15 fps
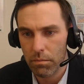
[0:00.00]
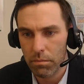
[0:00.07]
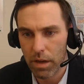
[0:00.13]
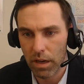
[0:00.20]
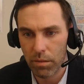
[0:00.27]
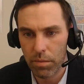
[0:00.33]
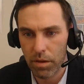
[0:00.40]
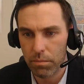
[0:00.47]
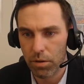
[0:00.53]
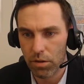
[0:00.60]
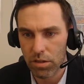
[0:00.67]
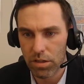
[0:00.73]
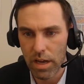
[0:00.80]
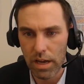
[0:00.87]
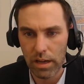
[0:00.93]
megabit per
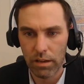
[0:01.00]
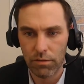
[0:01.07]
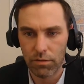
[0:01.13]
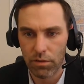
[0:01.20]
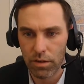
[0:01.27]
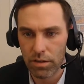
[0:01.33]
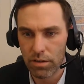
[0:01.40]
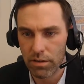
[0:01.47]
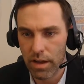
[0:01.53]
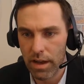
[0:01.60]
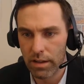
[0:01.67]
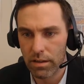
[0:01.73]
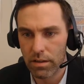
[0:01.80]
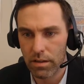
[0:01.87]
second for internet